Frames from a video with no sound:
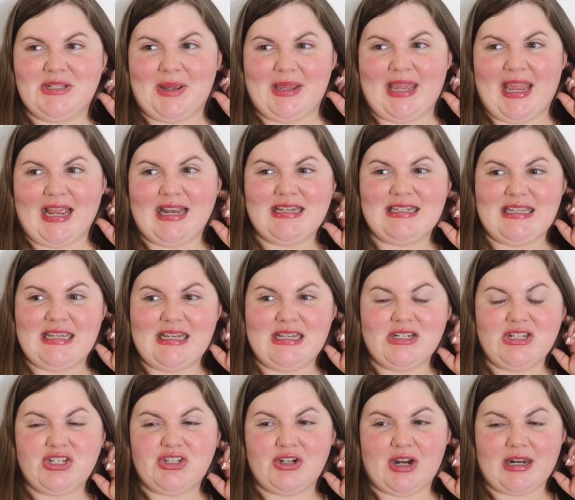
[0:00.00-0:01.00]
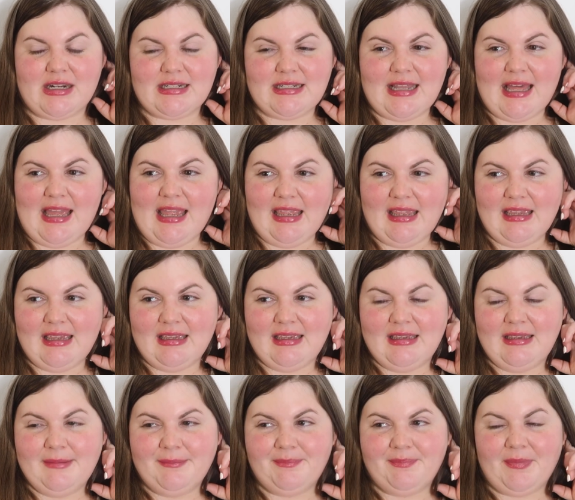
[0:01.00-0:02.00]
so I can't deconstruct like
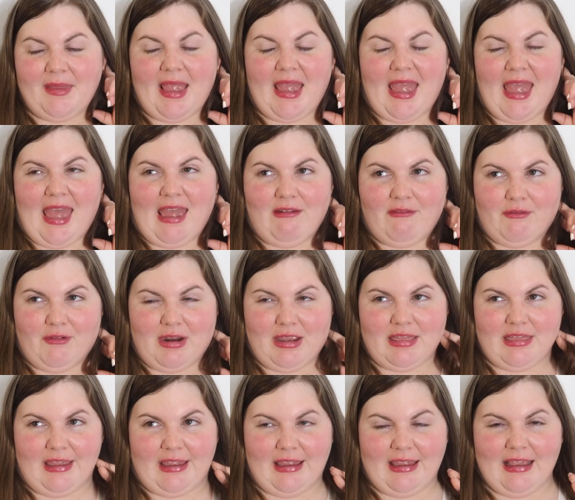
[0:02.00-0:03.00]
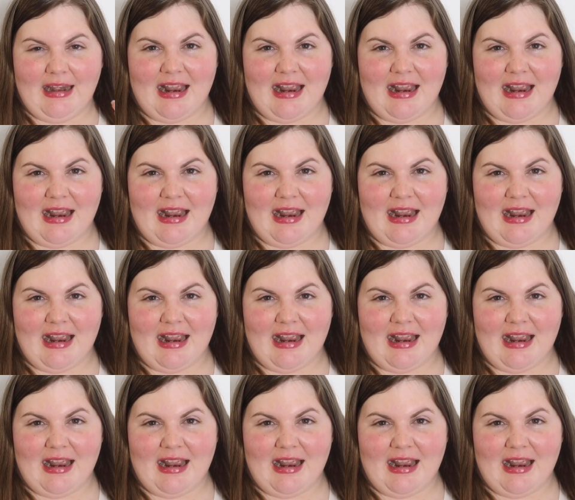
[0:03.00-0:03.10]
everything.